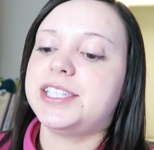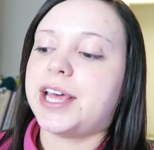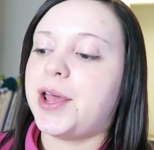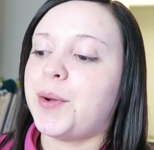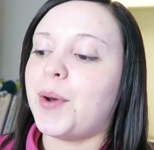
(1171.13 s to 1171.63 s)

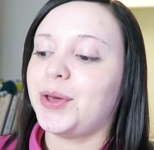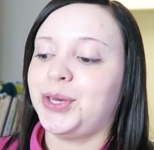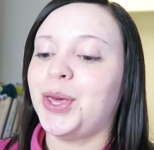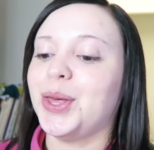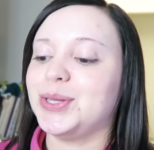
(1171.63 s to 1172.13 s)
So
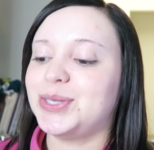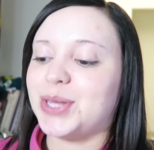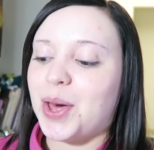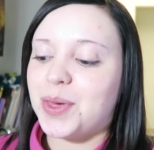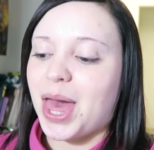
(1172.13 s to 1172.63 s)
yes,
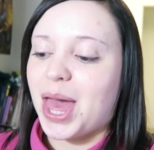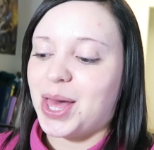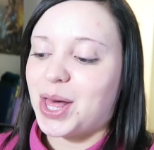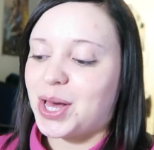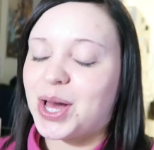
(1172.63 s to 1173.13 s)

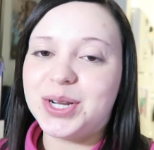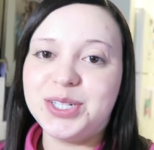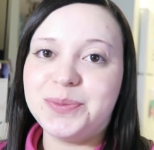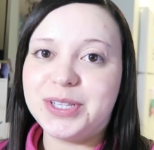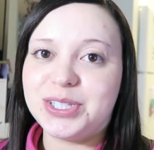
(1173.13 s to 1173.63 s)
okay, gotta
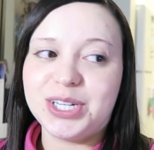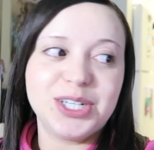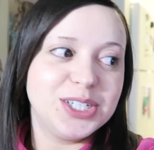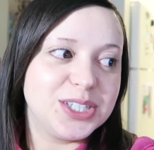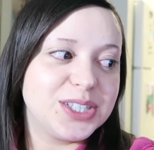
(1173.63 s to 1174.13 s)
do my
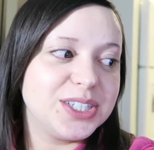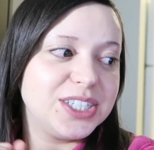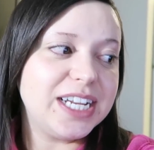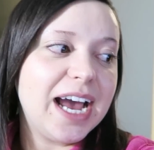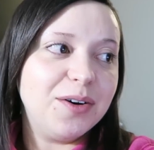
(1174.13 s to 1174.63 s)
stickers
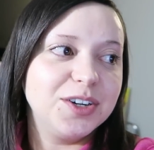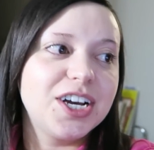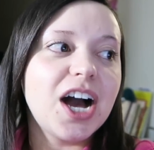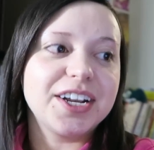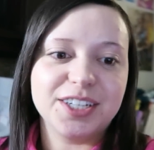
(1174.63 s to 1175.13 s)
now.
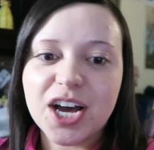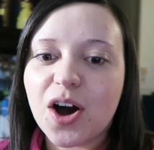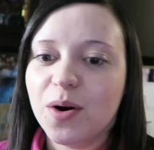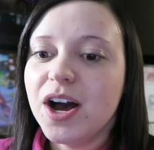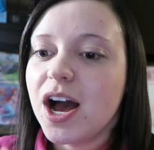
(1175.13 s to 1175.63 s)
Gotta
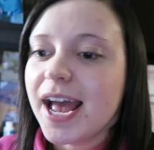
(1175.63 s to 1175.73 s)
go.